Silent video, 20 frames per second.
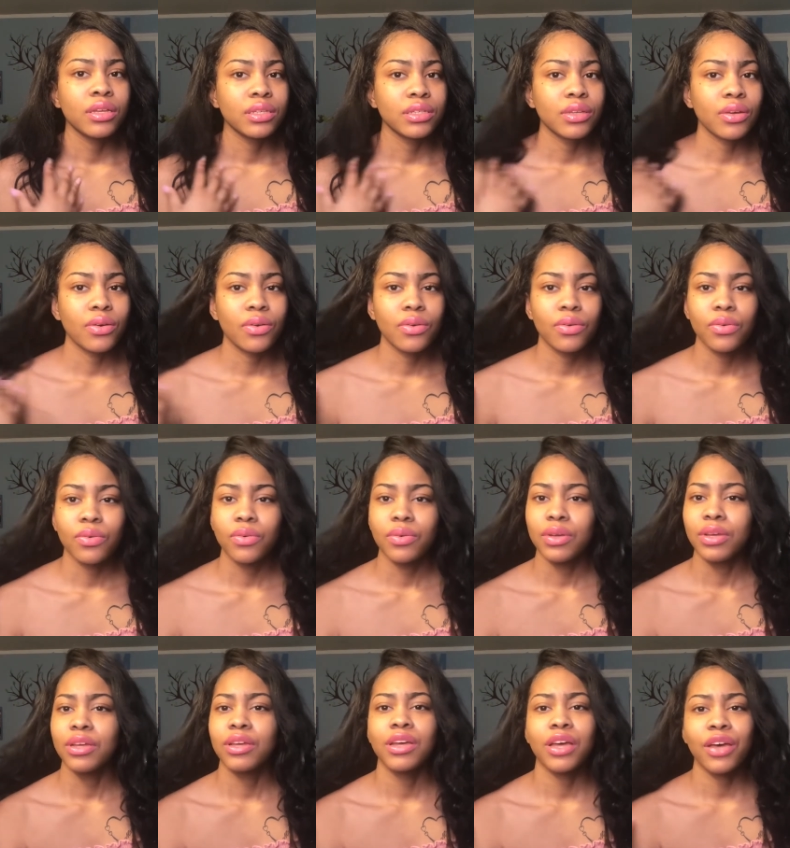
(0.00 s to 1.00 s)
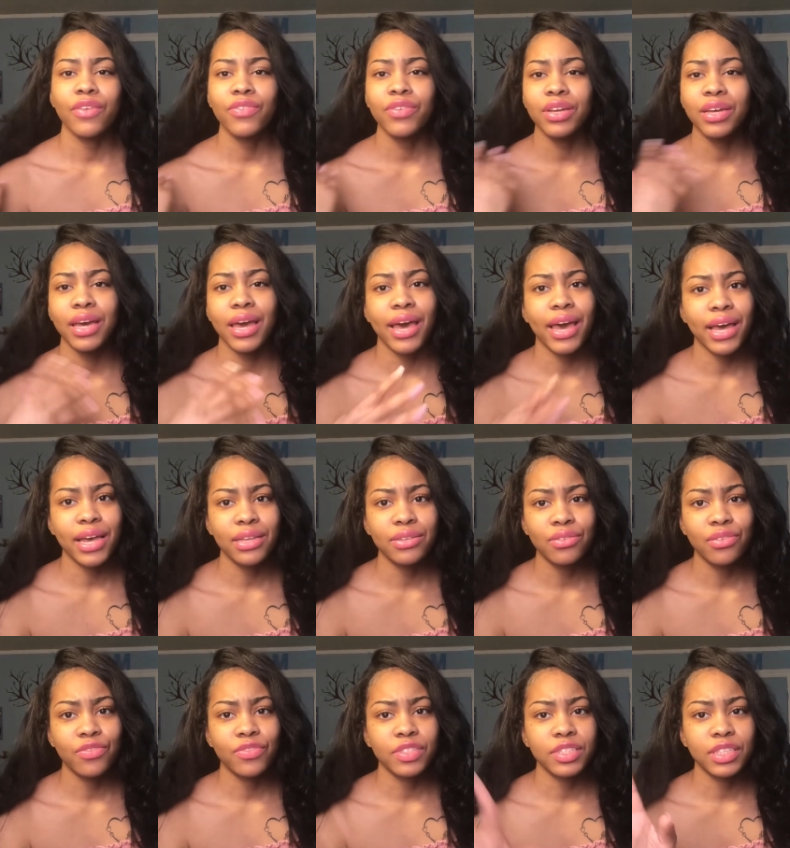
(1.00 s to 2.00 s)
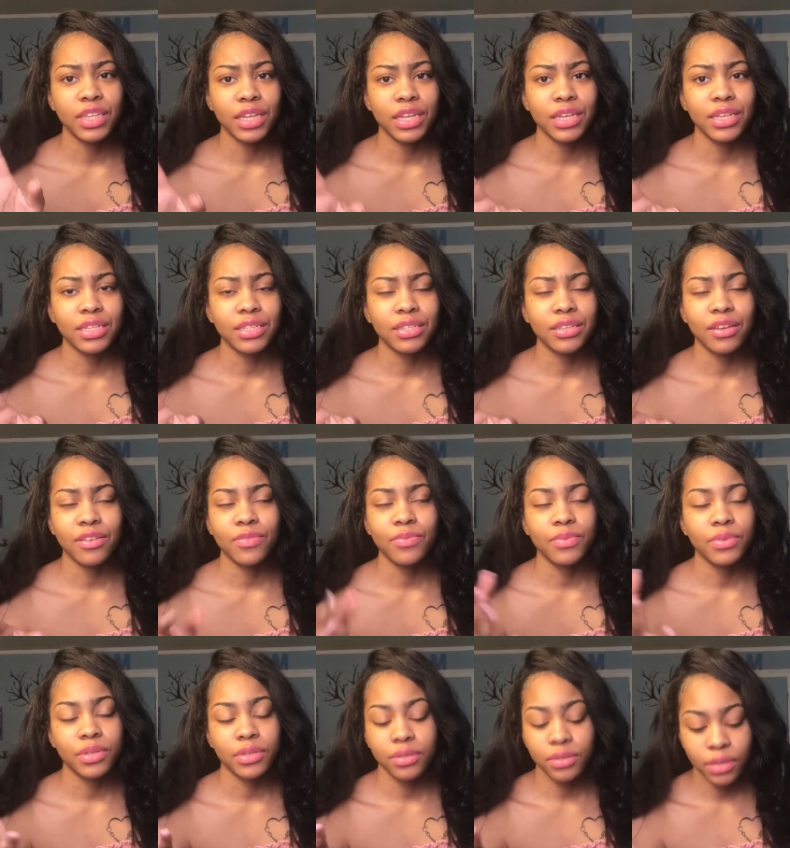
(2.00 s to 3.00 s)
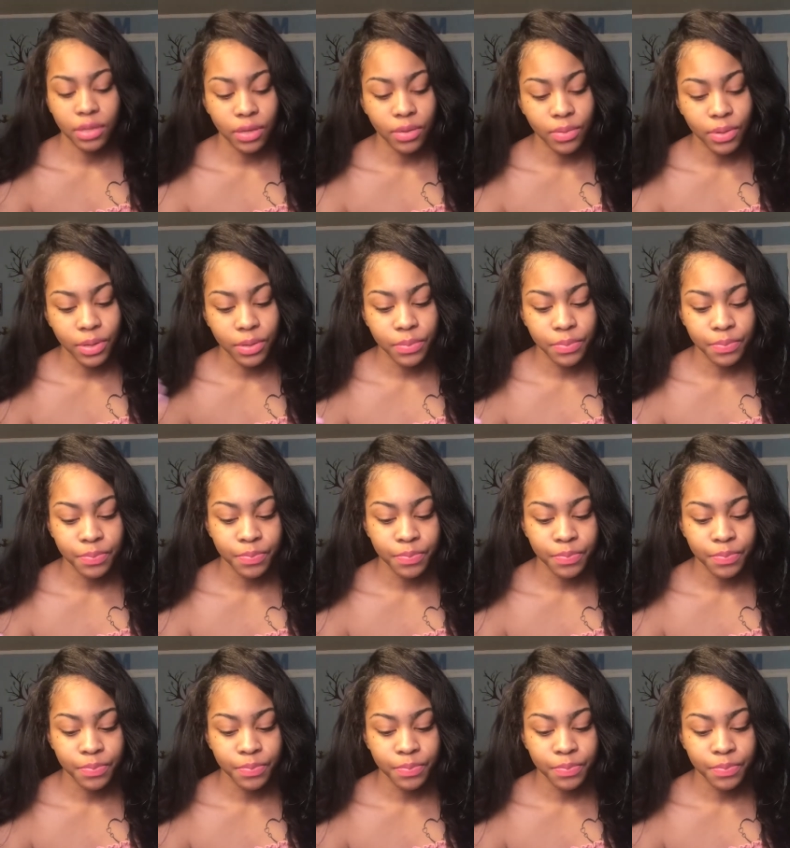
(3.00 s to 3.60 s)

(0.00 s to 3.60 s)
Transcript: So I feel like an asshole for saying this stuff, but anyway.